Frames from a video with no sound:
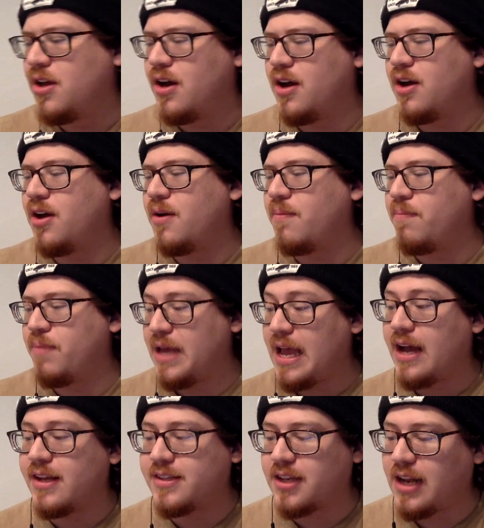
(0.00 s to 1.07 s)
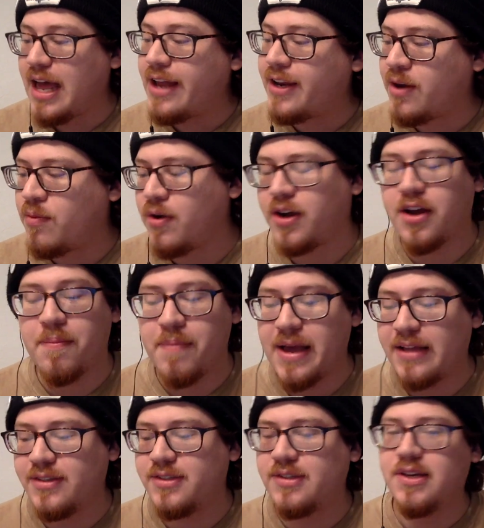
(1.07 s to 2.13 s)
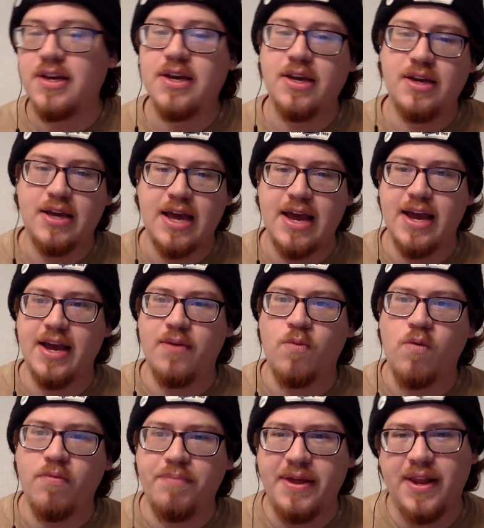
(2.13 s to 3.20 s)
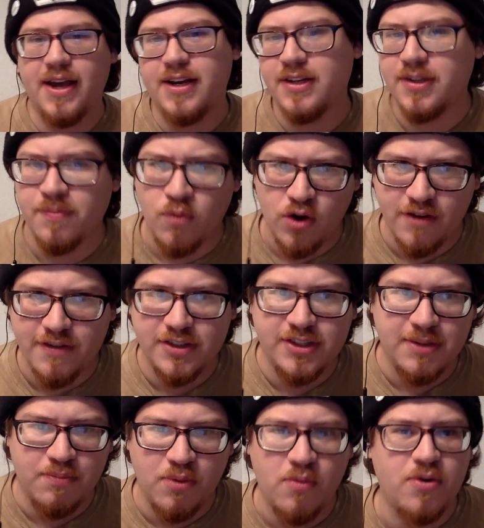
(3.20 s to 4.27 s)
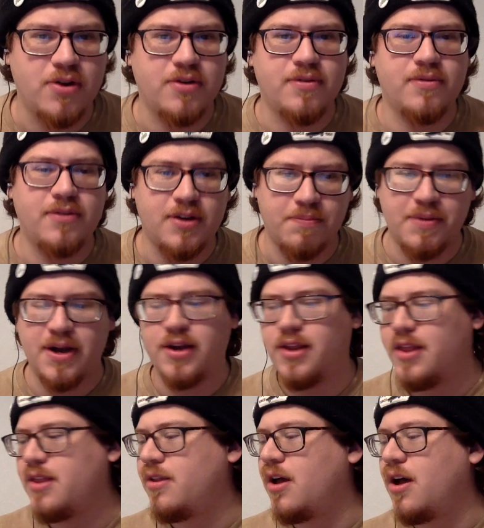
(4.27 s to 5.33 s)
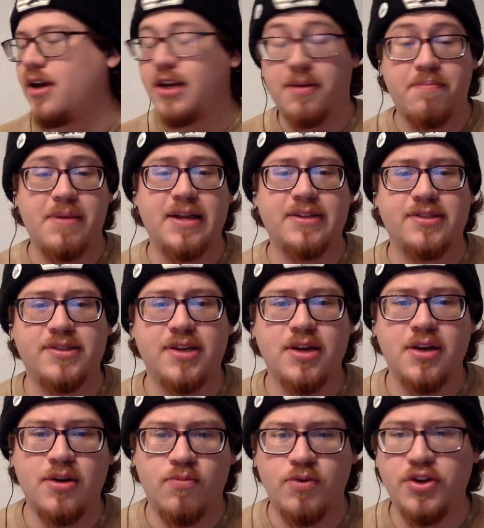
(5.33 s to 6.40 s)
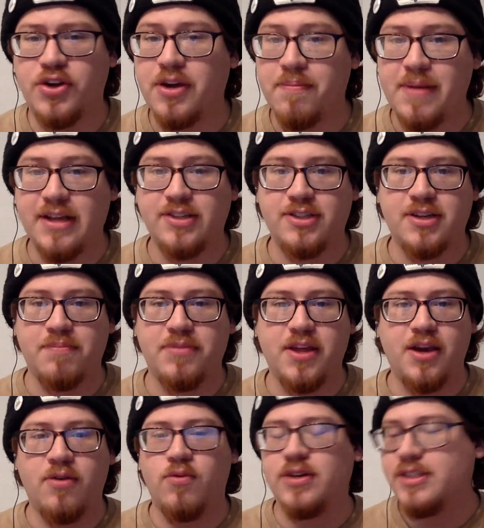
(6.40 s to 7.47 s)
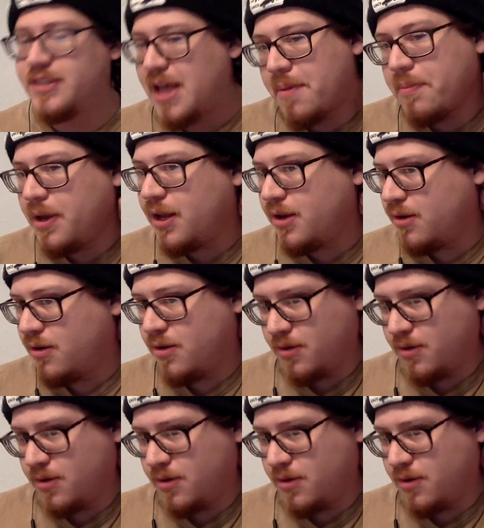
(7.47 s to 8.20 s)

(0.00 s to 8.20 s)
But yeah, it's a Latinate word, commence. And what would be like a more of a simple word compared to commence? When you commence something, what does that mean?